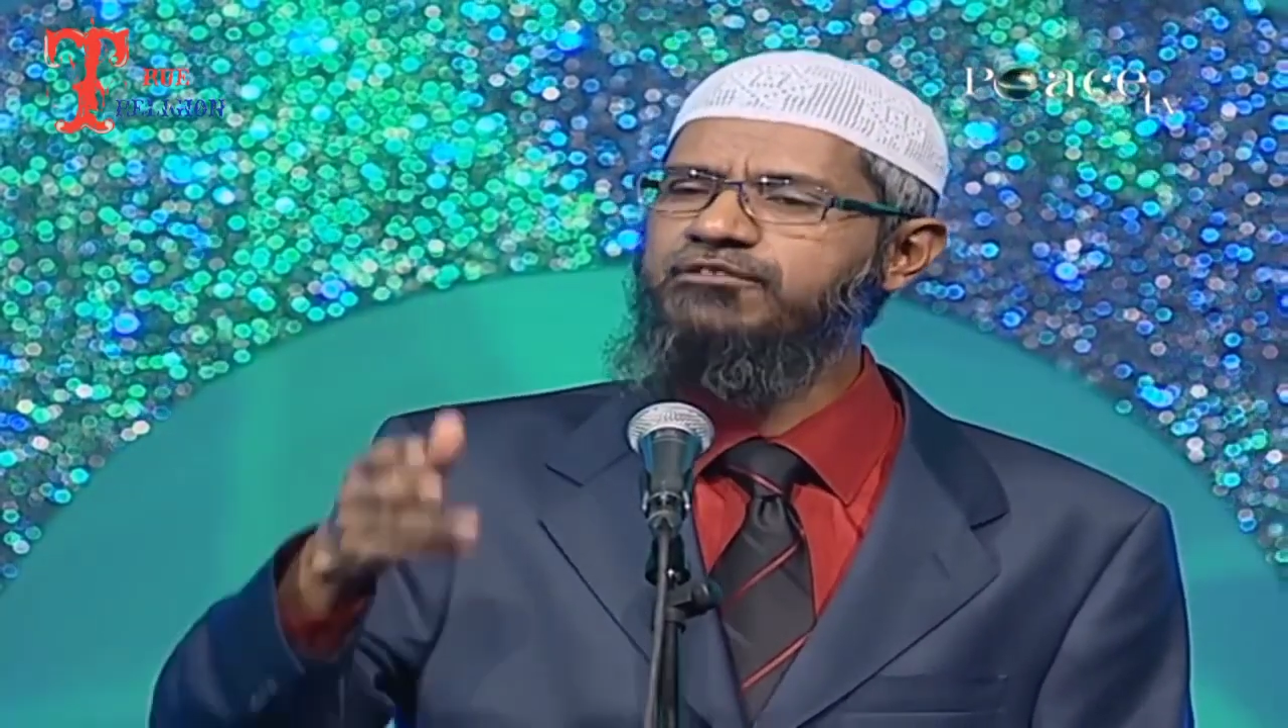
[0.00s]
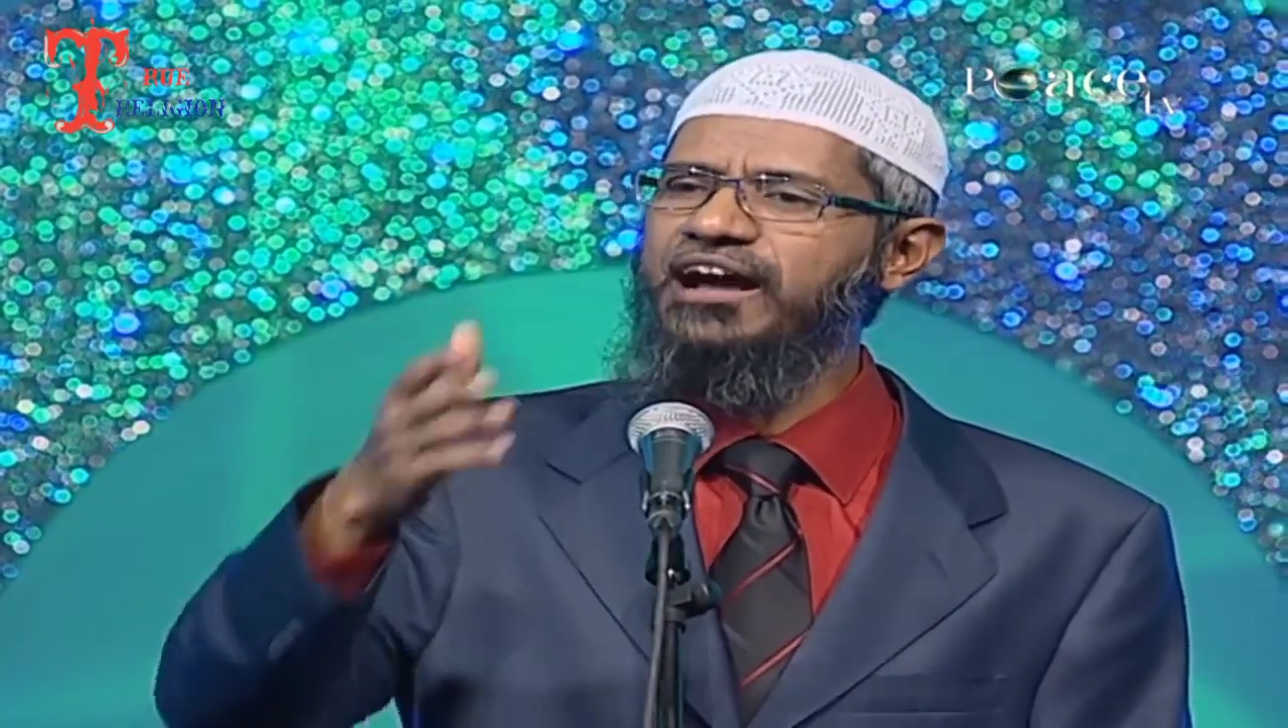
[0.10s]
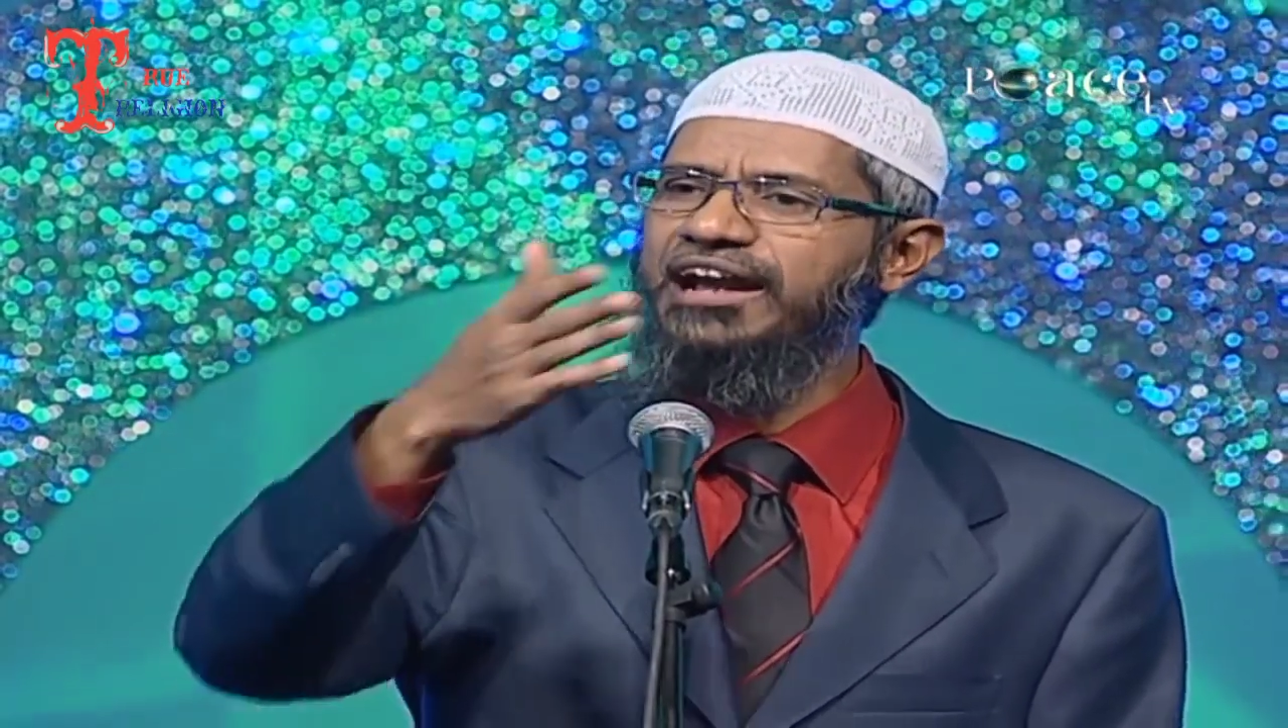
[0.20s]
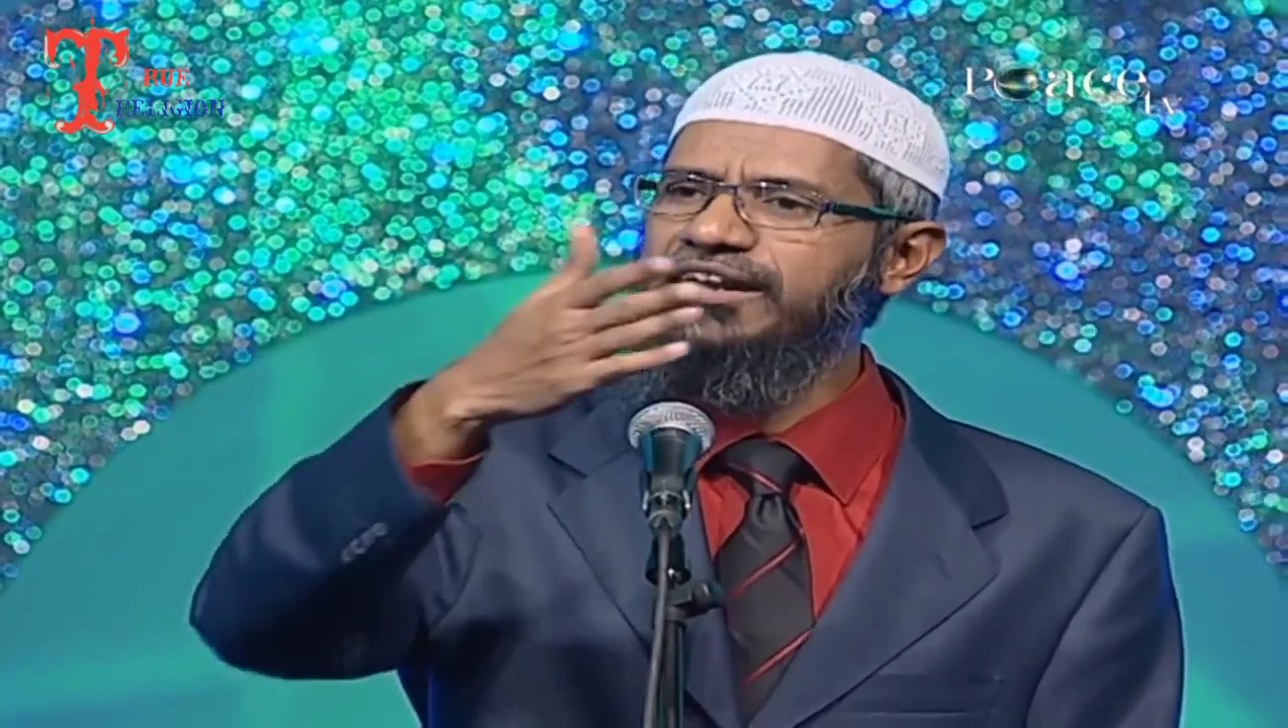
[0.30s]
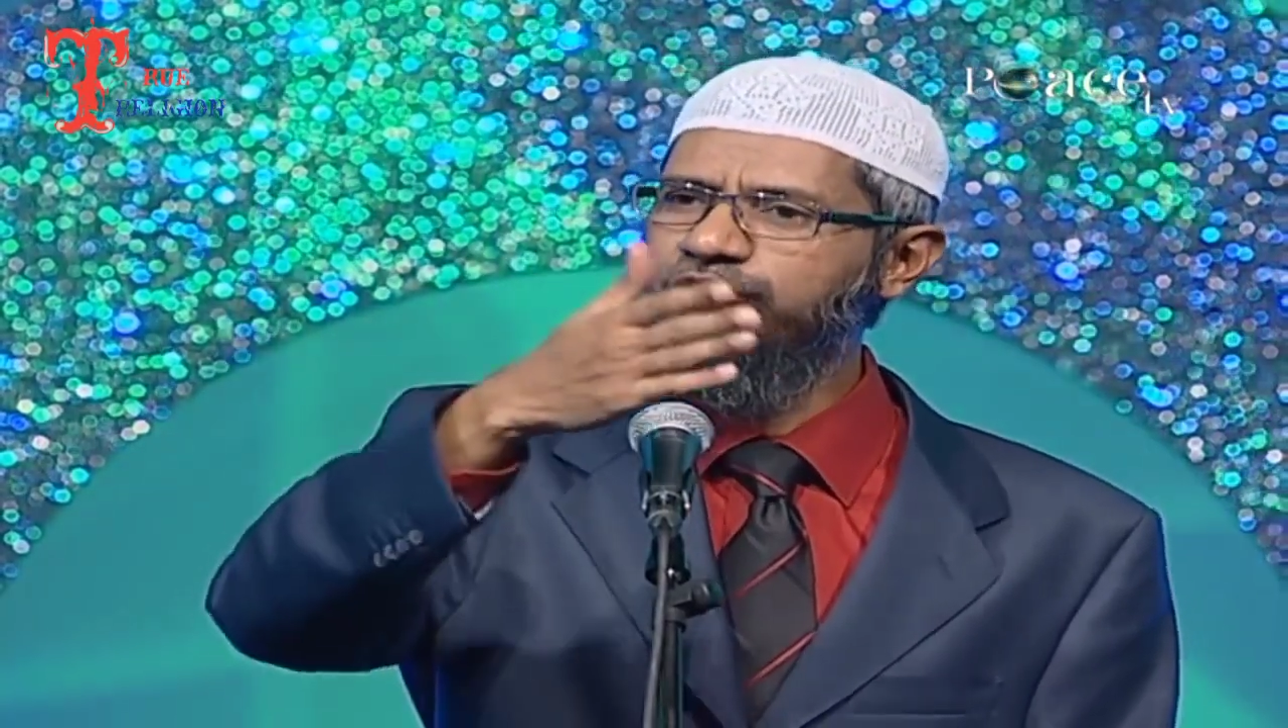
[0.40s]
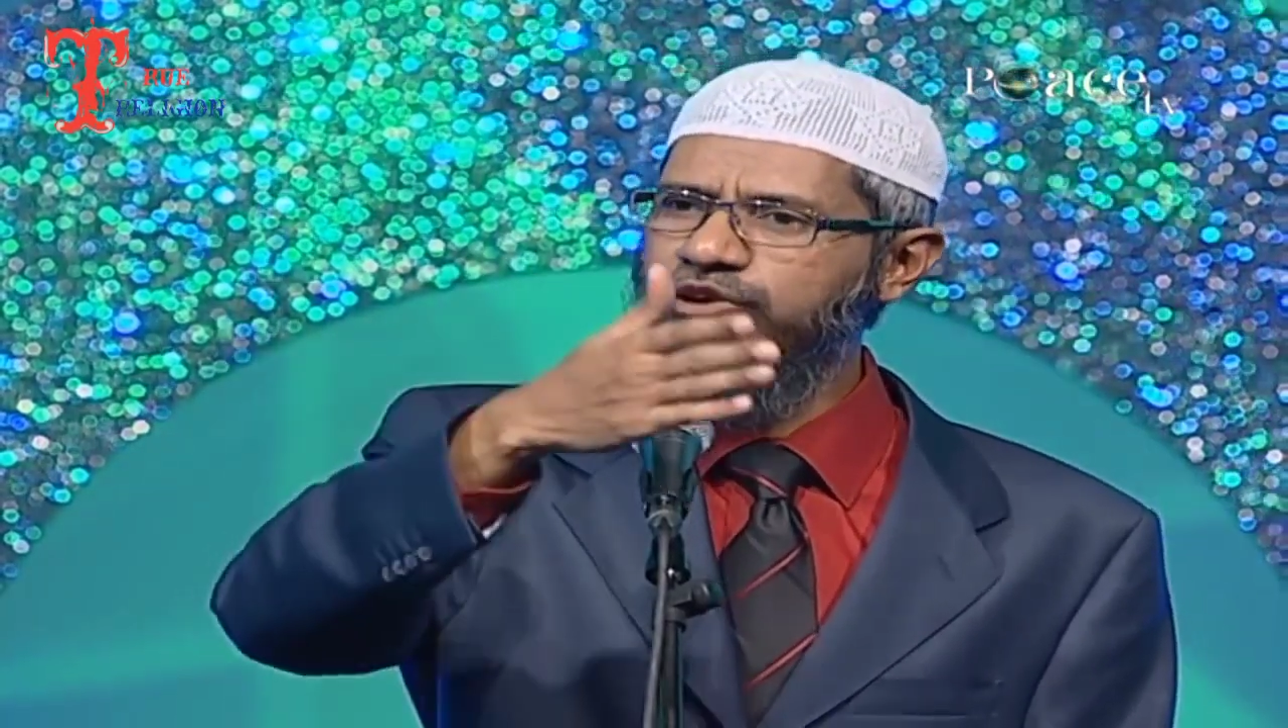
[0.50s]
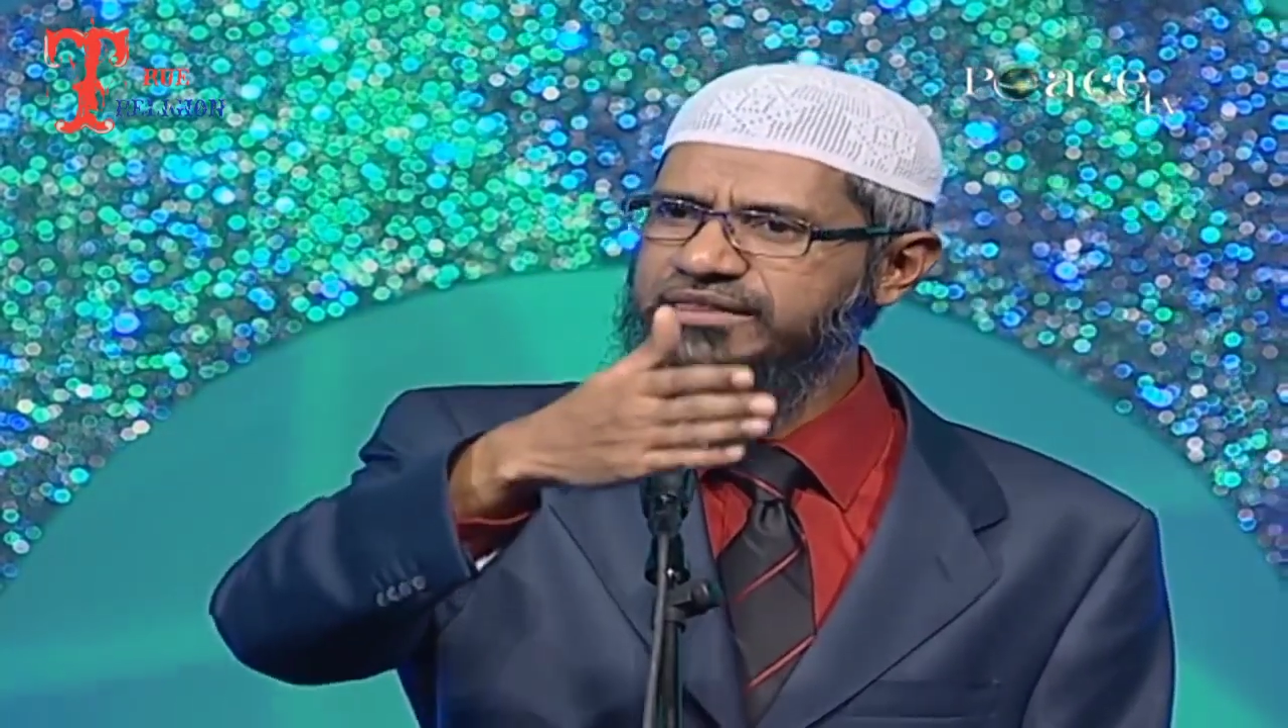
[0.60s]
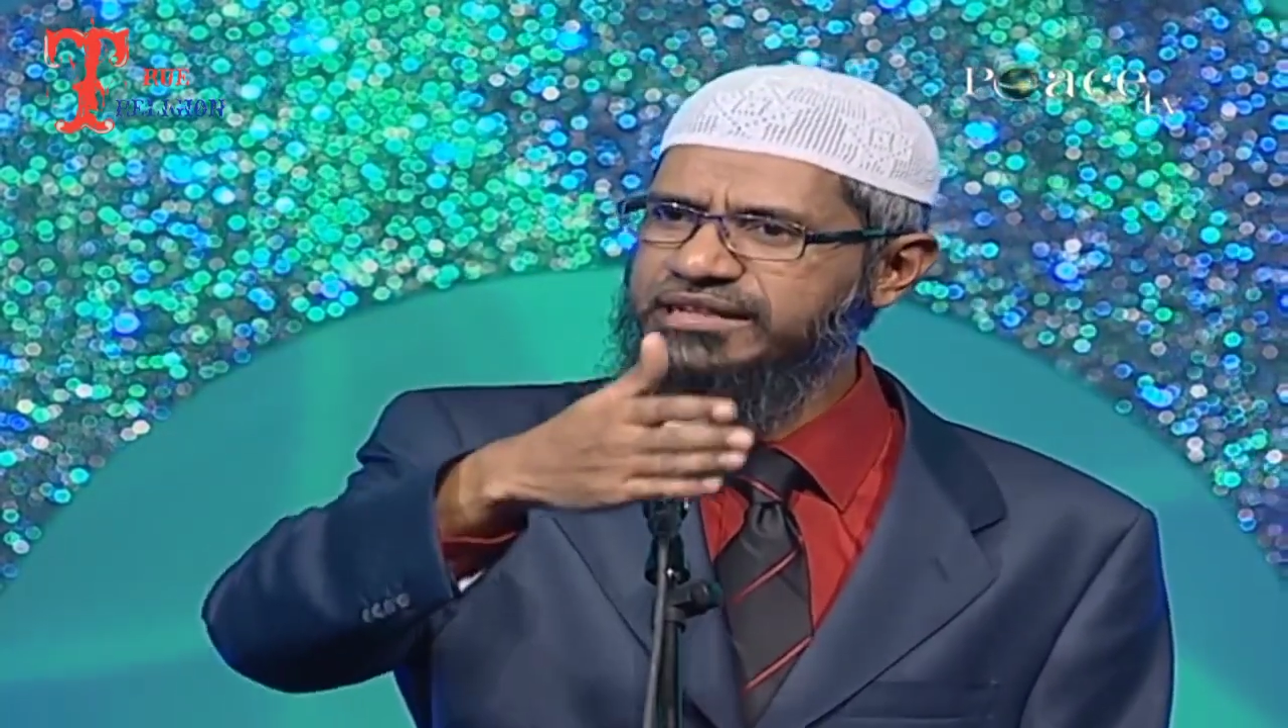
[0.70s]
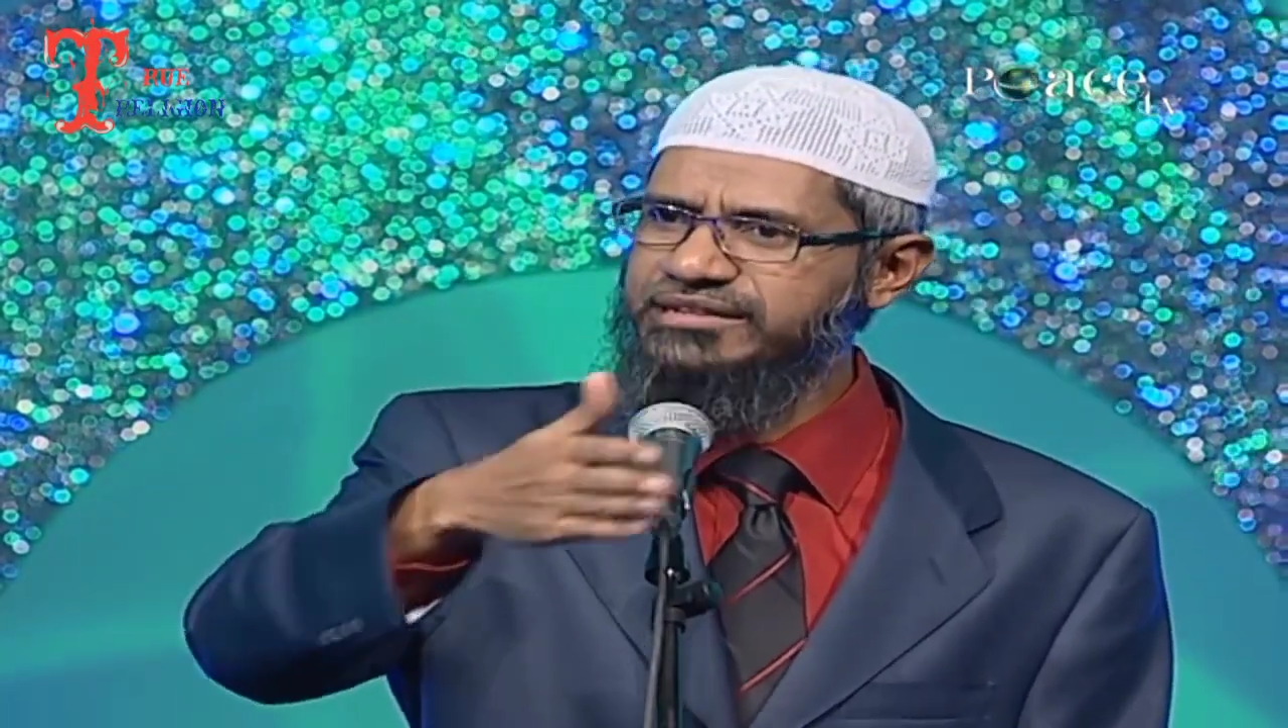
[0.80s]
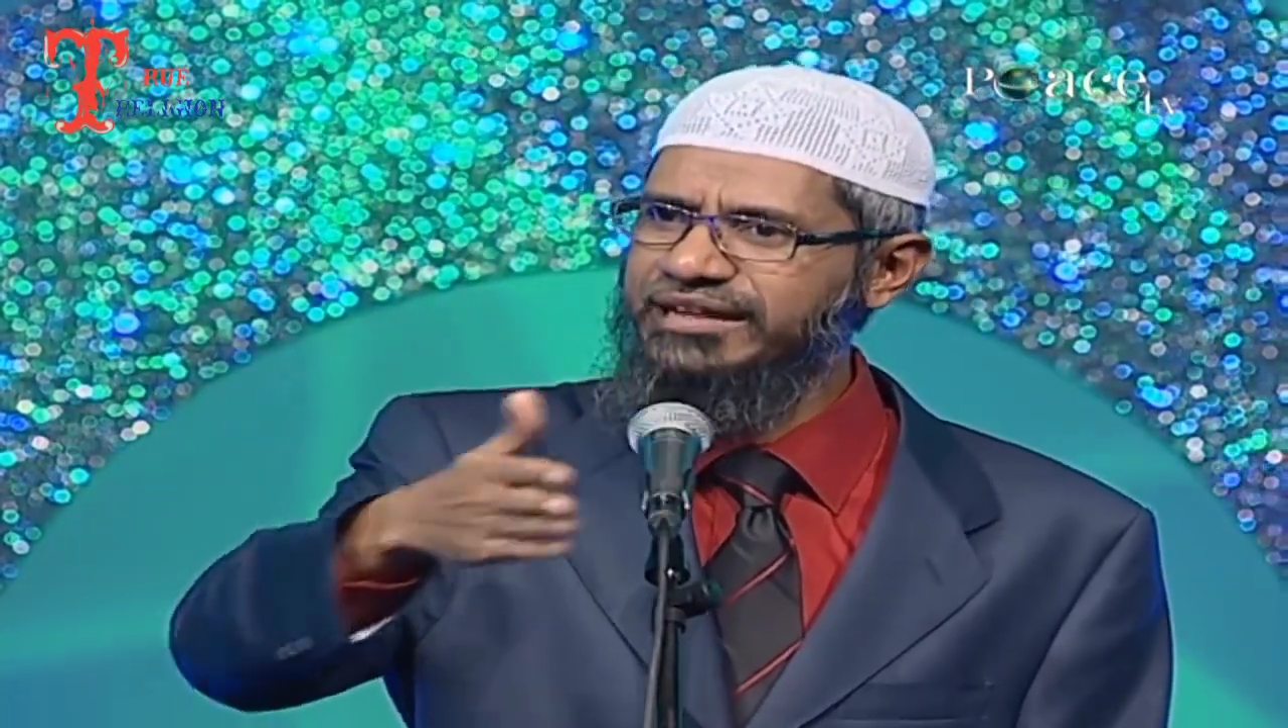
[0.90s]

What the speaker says: we are undergoing this